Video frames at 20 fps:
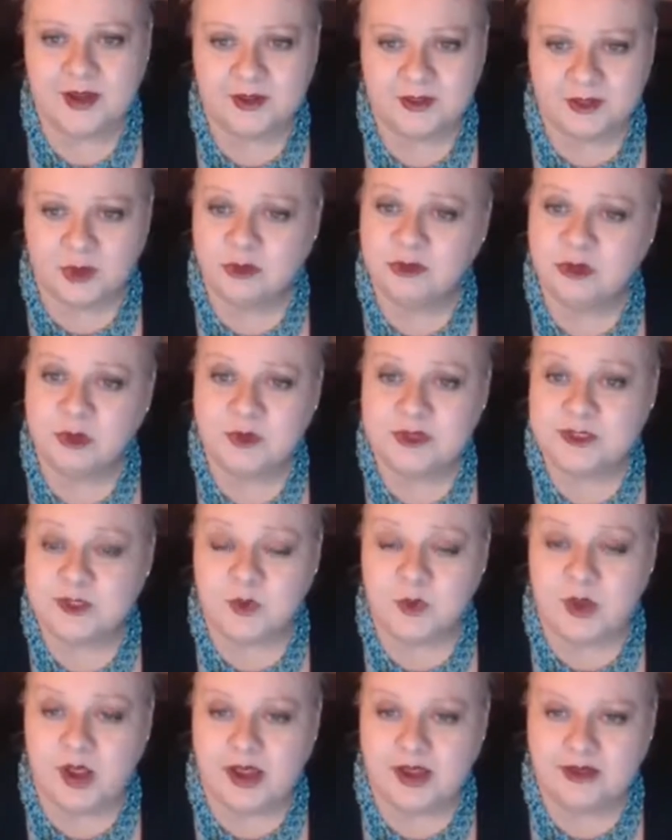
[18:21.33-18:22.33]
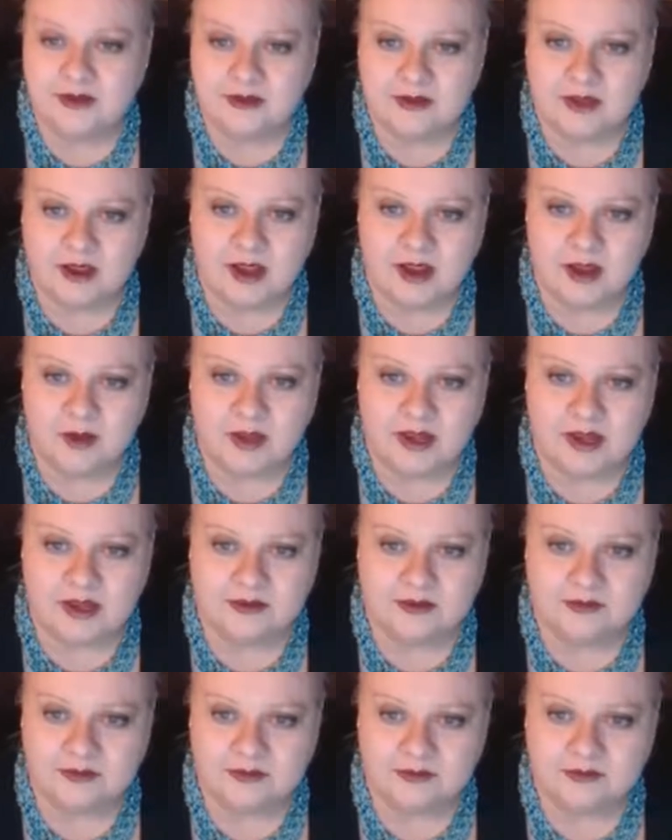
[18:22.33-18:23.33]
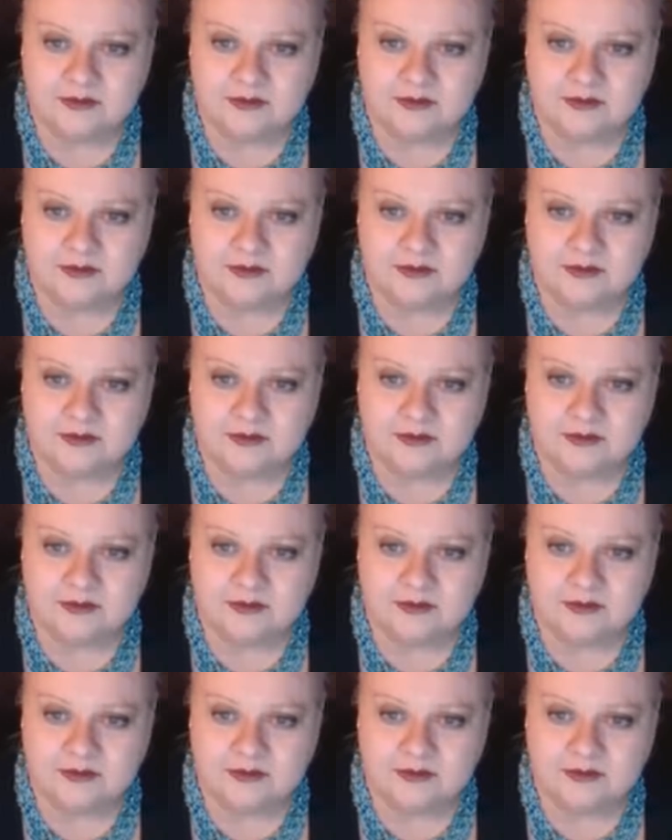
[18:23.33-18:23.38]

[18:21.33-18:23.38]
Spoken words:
the only reason why I'm